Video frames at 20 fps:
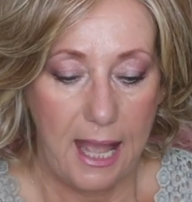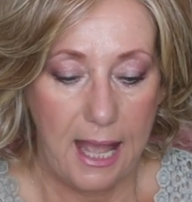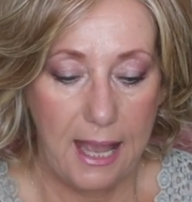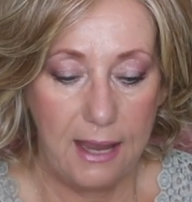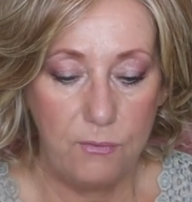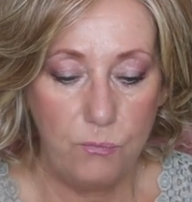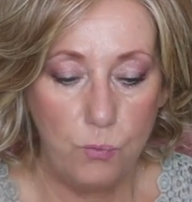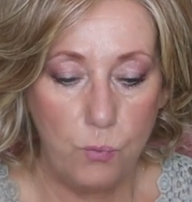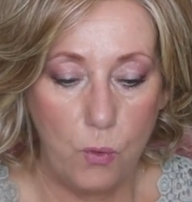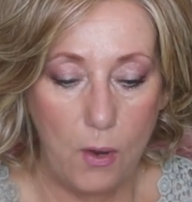
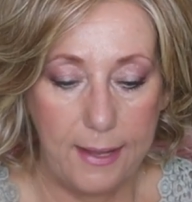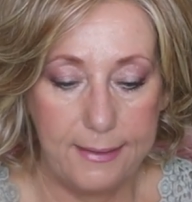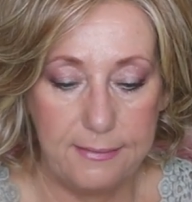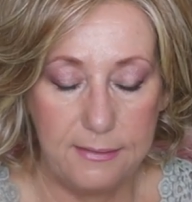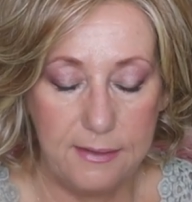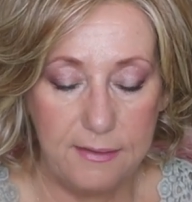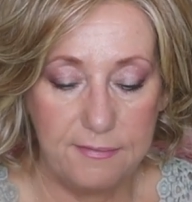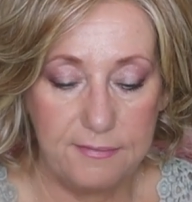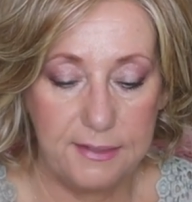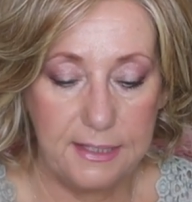I
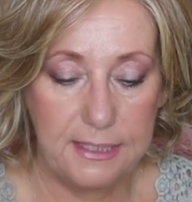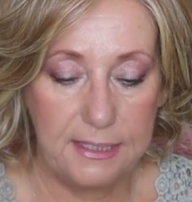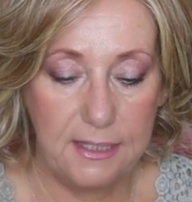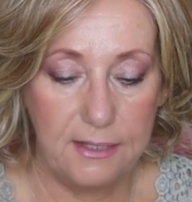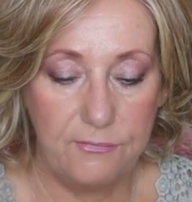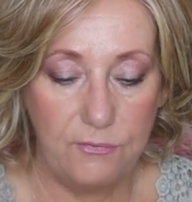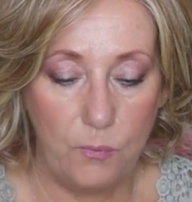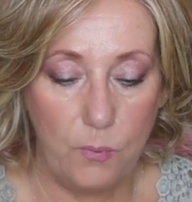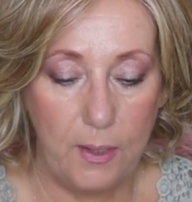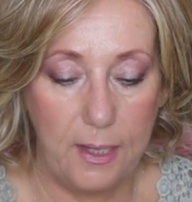won this in a
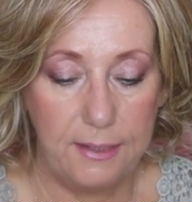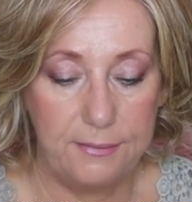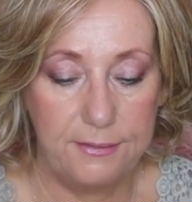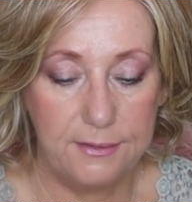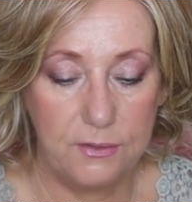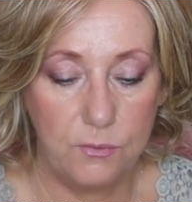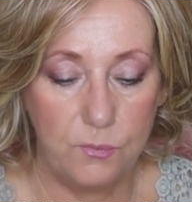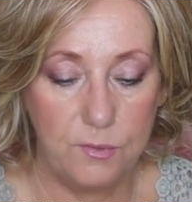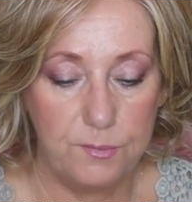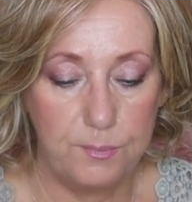giveaway. I
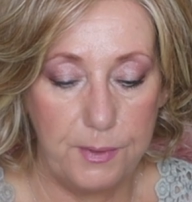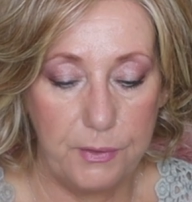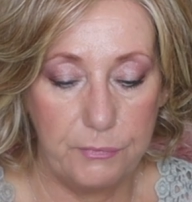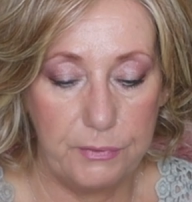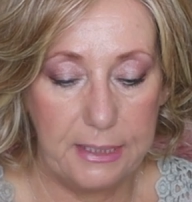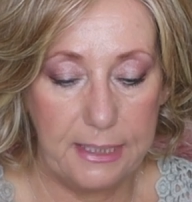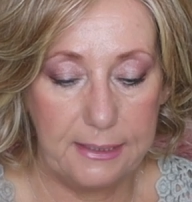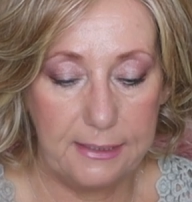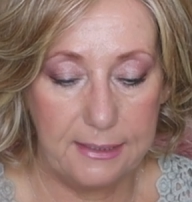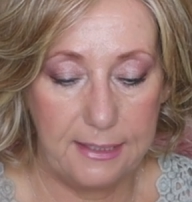think it was
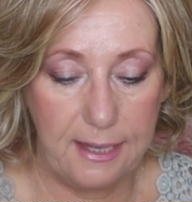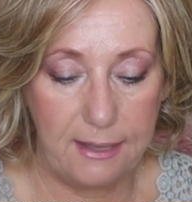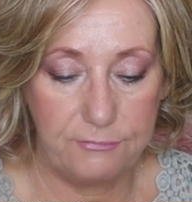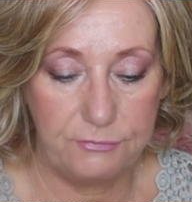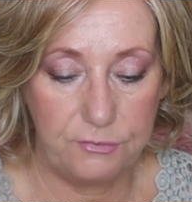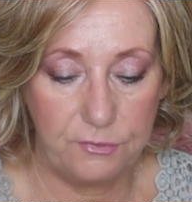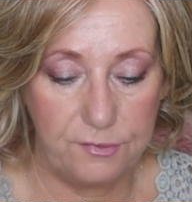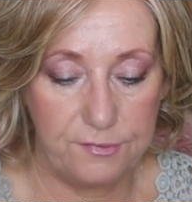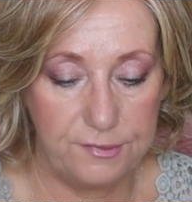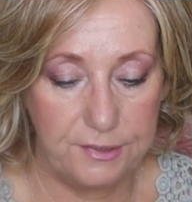Mary Ellen
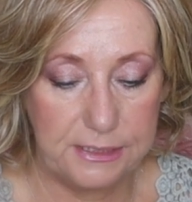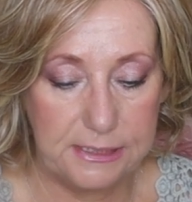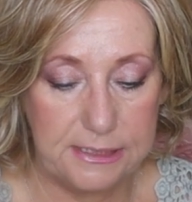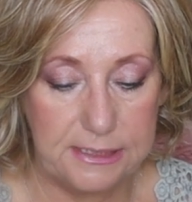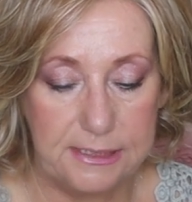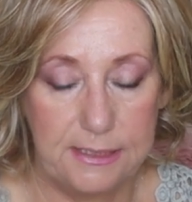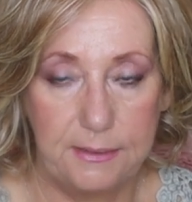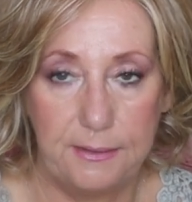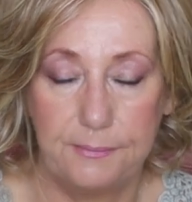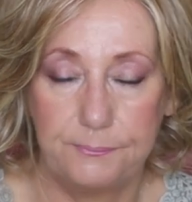After
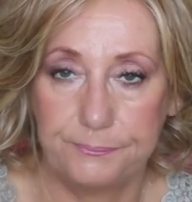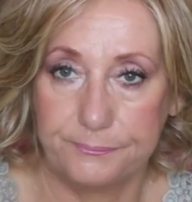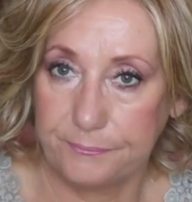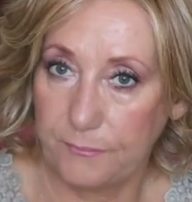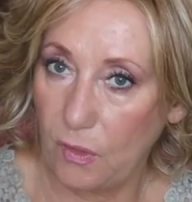60.